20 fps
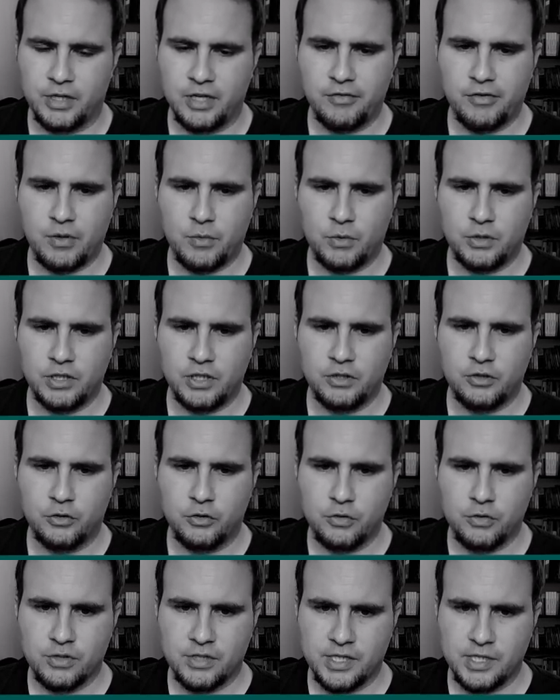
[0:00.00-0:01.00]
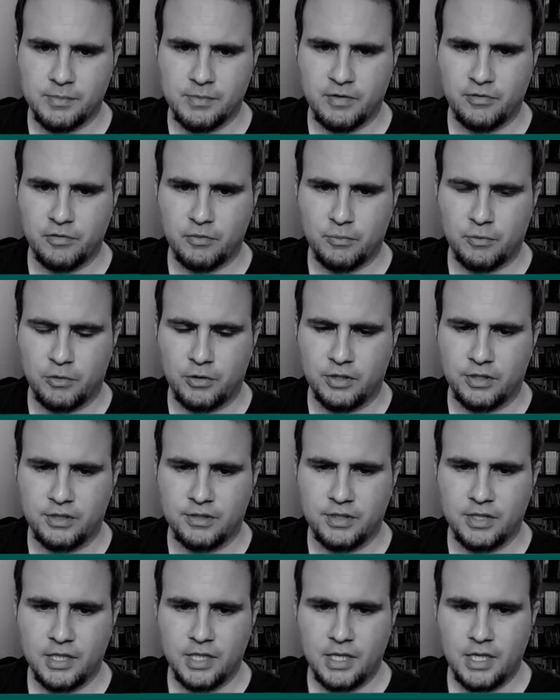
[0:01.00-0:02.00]
If I wanted to use this pivot point,
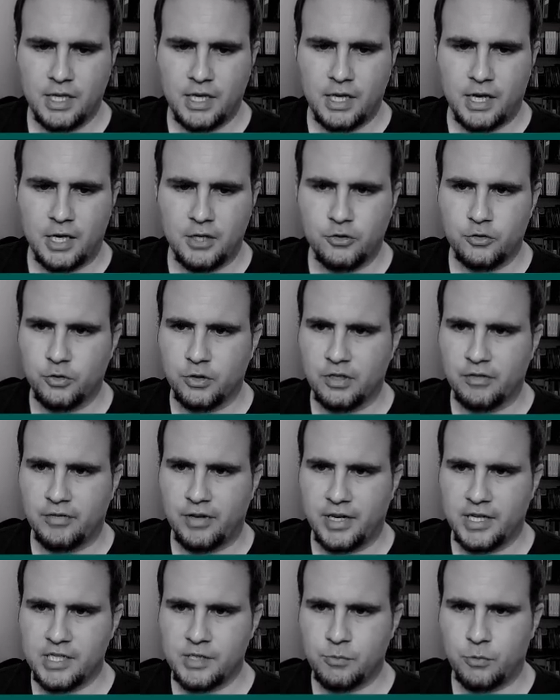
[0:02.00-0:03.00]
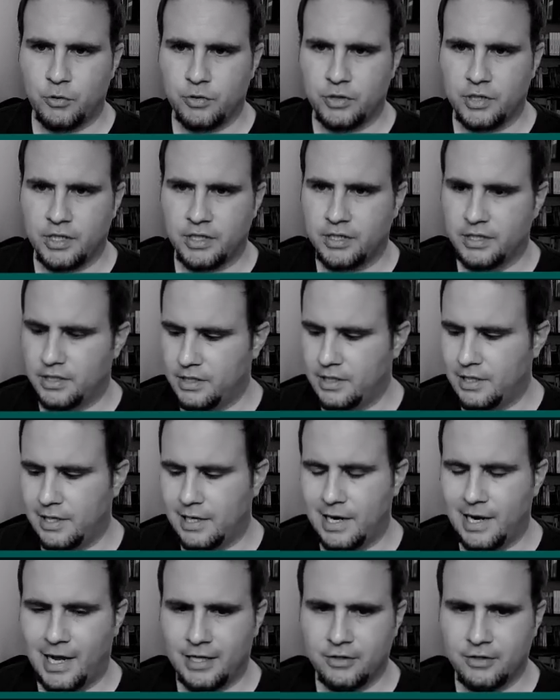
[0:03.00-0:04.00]
I should have exported the
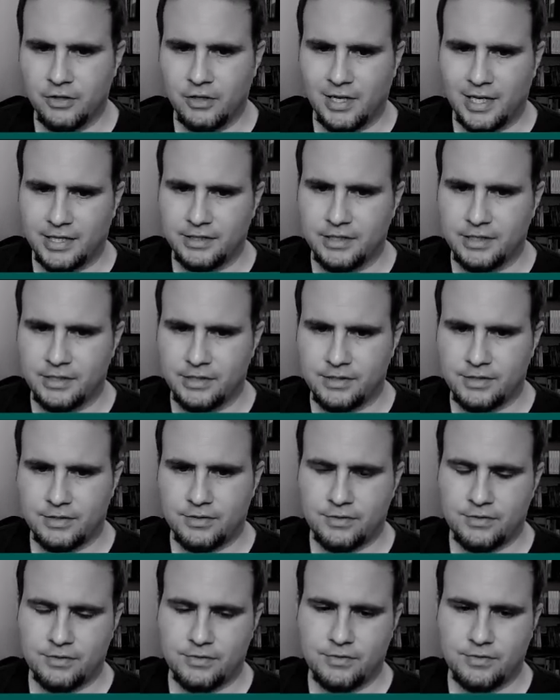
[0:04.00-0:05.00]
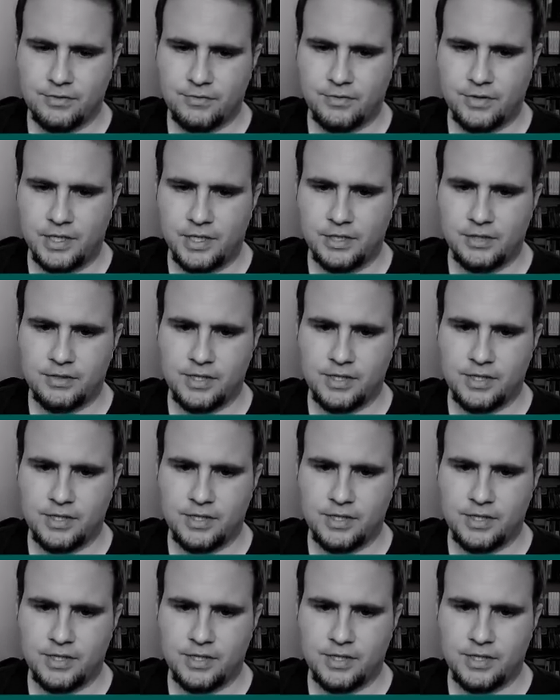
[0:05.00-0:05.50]
ladder like this, right?